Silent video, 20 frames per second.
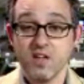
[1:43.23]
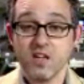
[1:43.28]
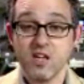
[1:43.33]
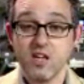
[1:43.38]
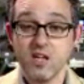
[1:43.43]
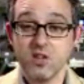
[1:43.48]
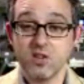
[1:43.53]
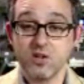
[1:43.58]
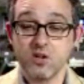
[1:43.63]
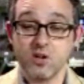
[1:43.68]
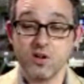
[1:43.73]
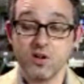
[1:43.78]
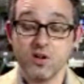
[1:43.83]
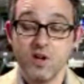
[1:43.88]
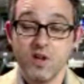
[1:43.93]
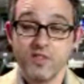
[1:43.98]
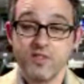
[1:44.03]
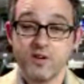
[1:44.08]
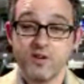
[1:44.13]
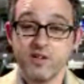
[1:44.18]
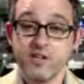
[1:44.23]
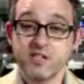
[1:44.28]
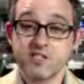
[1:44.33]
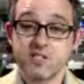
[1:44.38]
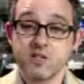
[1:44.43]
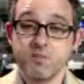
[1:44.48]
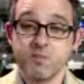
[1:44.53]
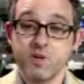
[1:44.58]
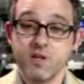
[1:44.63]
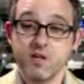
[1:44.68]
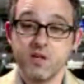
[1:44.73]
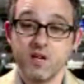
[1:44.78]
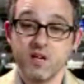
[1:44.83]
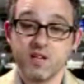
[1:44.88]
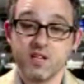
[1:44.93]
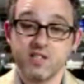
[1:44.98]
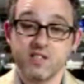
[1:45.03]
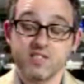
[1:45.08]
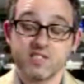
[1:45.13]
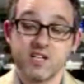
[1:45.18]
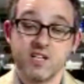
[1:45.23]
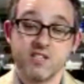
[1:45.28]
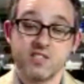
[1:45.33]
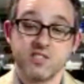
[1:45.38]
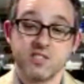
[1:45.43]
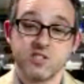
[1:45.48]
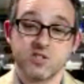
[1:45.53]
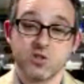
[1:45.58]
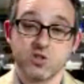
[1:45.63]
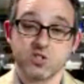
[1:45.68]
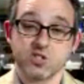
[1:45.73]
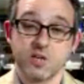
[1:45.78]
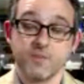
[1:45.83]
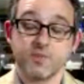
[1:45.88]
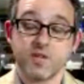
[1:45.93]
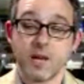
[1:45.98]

either there needs to be a consensus or some